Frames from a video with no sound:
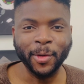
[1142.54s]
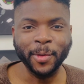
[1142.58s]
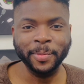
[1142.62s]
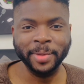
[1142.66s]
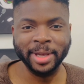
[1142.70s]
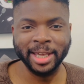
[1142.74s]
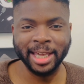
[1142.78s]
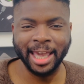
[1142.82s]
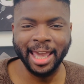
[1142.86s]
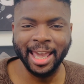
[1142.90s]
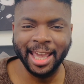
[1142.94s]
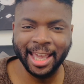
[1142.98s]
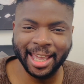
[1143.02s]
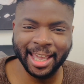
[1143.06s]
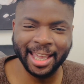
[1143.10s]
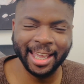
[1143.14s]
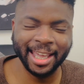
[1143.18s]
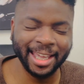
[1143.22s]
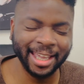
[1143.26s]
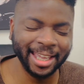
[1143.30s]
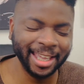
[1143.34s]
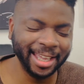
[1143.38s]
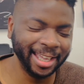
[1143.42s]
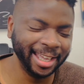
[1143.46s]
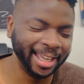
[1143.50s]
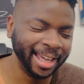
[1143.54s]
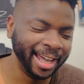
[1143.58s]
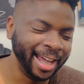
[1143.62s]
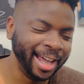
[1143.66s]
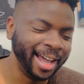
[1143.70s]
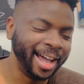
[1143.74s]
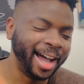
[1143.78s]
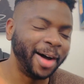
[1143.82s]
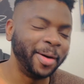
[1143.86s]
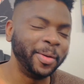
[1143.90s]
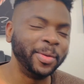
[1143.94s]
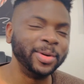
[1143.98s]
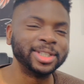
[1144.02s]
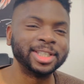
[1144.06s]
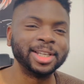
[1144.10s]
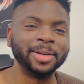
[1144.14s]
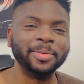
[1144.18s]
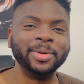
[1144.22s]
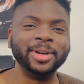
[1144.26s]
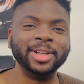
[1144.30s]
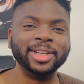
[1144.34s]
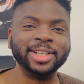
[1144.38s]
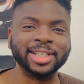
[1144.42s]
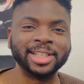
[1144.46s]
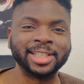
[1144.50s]
me. I want
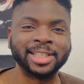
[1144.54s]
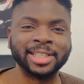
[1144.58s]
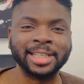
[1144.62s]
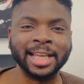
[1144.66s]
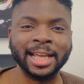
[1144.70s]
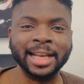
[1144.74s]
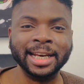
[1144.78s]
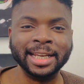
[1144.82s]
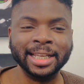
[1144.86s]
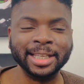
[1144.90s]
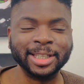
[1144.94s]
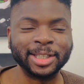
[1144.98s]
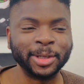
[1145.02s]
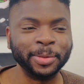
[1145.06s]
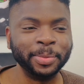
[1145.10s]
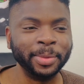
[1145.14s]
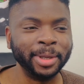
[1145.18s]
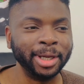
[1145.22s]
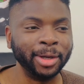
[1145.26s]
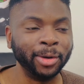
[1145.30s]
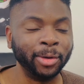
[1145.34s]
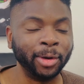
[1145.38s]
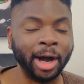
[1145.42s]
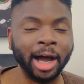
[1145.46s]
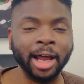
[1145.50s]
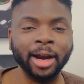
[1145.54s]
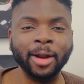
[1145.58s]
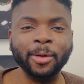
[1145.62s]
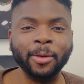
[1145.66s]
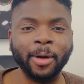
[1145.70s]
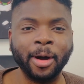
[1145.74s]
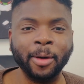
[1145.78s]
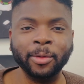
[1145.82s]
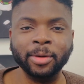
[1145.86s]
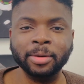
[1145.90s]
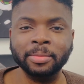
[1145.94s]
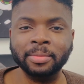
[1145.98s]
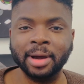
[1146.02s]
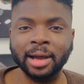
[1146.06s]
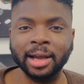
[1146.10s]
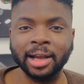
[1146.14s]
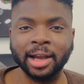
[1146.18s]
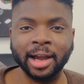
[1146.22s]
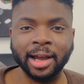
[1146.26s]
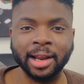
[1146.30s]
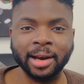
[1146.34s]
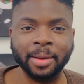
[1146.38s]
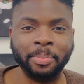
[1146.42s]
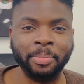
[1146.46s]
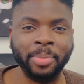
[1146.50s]
someone to just send it to me, or I wouldn't mind
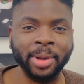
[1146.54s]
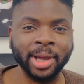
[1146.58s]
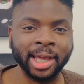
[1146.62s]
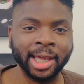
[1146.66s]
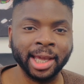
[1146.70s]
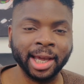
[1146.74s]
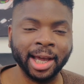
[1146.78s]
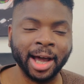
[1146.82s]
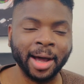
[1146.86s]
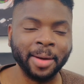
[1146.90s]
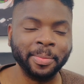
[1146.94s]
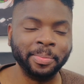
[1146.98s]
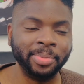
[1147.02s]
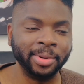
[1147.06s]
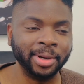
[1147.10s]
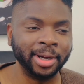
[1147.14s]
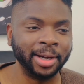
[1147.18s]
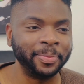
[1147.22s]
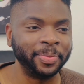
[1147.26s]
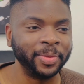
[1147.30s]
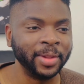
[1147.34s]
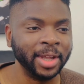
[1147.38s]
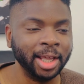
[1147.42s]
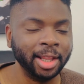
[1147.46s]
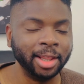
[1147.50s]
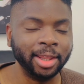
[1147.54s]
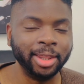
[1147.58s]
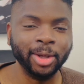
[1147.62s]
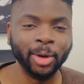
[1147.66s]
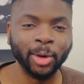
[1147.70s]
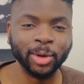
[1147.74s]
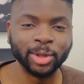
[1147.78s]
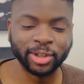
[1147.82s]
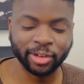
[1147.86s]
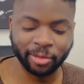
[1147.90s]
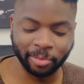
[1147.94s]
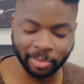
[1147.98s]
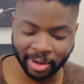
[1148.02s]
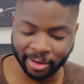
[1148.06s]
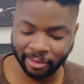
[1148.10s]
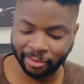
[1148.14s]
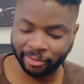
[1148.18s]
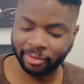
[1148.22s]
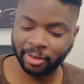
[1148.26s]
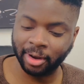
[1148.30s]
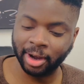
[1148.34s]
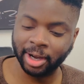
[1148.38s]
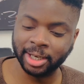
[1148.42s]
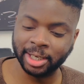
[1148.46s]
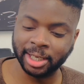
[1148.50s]
going to pick it up, but the odds of me
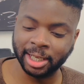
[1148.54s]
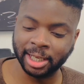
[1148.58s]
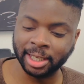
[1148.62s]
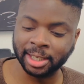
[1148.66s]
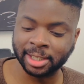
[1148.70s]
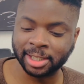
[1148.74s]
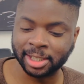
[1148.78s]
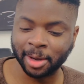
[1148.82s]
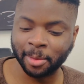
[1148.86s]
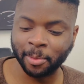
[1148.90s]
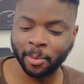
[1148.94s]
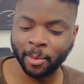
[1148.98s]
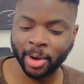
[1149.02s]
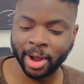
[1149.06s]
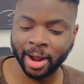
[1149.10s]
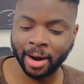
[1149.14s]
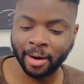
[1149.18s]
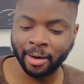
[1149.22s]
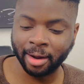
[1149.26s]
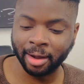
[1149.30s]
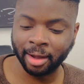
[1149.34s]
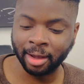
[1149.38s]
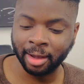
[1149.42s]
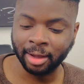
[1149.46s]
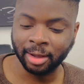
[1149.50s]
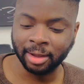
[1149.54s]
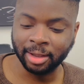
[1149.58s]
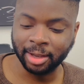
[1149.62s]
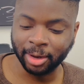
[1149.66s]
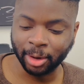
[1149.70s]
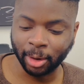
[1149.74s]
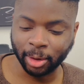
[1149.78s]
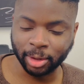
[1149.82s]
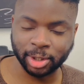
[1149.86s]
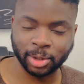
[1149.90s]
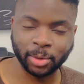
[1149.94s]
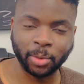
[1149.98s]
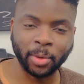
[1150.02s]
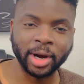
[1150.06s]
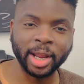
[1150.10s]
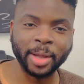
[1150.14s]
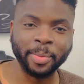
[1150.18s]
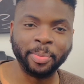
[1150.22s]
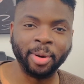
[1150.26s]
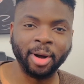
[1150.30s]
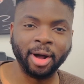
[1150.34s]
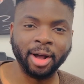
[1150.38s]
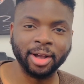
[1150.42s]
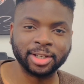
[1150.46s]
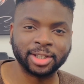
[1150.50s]
finding somewhere at, you know, 20
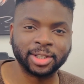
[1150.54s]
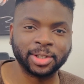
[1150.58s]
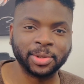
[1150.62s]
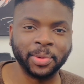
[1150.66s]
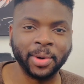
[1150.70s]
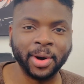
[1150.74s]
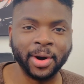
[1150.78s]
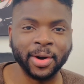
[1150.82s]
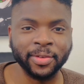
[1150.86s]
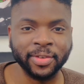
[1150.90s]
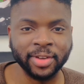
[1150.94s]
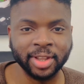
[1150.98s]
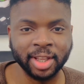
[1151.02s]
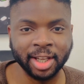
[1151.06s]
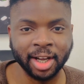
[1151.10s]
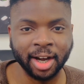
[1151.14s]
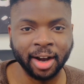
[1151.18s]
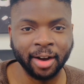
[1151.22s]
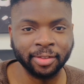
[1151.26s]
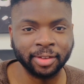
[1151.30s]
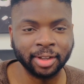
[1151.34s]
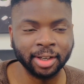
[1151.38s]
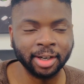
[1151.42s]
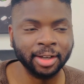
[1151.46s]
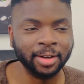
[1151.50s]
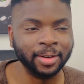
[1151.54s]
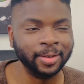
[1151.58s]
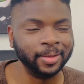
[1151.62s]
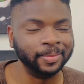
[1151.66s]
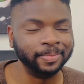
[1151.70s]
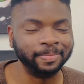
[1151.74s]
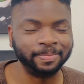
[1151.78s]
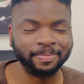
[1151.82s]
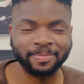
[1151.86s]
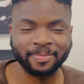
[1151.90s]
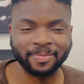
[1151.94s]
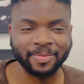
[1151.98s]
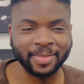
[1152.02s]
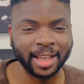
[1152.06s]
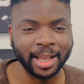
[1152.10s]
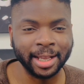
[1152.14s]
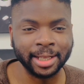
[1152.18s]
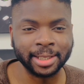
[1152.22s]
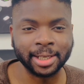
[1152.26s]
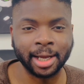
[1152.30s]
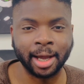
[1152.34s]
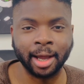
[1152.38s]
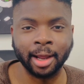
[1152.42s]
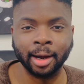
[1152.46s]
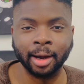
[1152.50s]
past 12 in the afternoon,
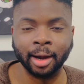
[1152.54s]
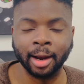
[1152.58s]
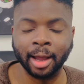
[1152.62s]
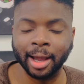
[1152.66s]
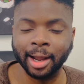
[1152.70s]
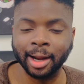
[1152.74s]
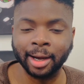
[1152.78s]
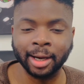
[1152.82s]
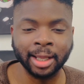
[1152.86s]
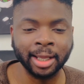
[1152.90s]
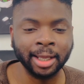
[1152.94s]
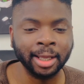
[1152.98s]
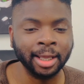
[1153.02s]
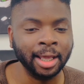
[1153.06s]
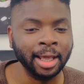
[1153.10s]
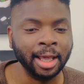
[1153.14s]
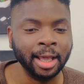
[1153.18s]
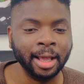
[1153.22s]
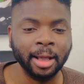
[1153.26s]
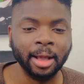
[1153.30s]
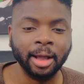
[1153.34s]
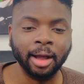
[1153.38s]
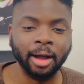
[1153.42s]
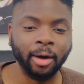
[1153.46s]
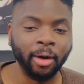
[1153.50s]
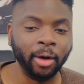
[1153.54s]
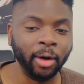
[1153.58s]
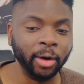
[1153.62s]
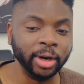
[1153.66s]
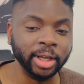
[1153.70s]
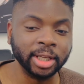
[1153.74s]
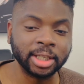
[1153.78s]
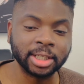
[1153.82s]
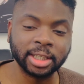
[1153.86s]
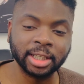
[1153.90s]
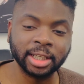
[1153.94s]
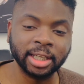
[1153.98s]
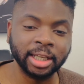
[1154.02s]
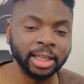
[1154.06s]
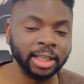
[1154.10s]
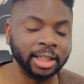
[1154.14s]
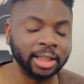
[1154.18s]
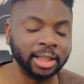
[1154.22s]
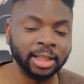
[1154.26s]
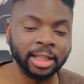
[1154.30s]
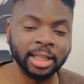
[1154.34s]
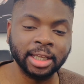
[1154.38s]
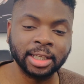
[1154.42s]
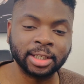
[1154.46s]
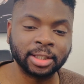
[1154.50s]
it's unlikely. Honestly,
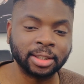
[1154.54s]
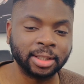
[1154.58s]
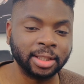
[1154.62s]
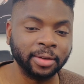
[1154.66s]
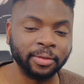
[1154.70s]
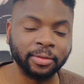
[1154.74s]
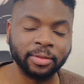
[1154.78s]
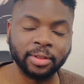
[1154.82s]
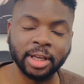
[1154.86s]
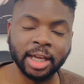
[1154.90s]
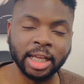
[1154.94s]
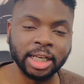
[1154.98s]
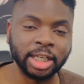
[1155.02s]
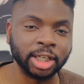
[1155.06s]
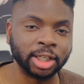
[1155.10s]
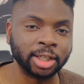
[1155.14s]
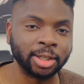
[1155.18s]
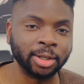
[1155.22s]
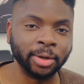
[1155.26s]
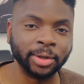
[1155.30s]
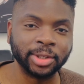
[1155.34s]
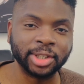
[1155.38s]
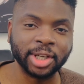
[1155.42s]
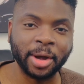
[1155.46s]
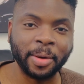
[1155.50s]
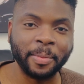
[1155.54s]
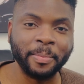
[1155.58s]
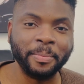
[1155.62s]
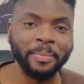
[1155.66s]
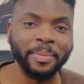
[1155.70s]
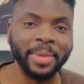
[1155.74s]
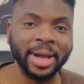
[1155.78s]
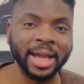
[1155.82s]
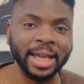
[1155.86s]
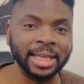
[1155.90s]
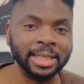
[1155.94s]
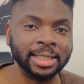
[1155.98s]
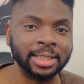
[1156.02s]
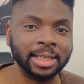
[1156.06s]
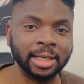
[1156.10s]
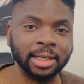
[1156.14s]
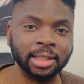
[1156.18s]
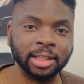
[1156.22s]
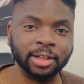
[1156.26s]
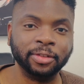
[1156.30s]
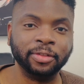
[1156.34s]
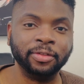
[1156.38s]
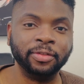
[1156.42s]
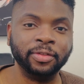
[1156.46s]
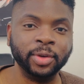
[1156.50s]
it just looked amazing.
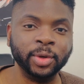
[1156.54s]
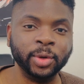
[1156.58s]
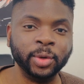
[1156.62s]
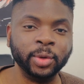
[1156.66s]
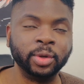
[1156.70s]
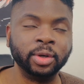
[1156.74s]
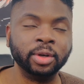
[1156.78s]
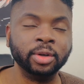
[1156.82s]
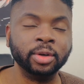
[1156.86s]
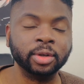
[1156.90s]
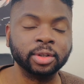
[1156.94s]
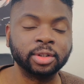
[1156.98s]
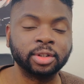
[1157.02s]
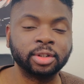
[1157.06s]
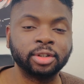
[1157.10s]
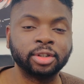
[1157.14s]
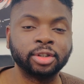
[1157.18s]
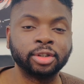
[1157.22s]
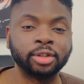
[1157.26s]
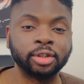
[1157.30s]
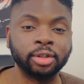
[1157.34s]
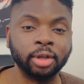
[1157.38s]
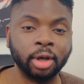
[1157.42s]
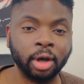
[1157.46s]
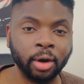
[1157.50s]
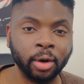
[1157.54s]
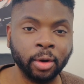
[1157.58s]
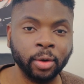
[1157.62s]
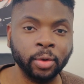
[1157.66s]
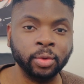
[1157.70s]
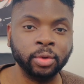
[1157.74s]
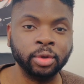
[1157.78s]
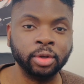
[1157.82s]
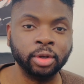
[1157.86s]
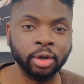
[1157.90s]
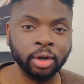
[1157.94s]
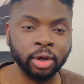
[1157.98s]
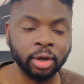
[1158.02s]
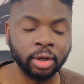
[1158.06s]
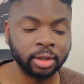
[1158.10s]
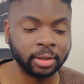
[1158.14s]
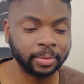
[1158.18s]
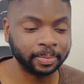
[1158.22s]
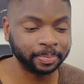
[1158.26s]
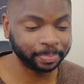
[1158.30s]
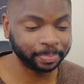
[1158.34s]
The food looked so good.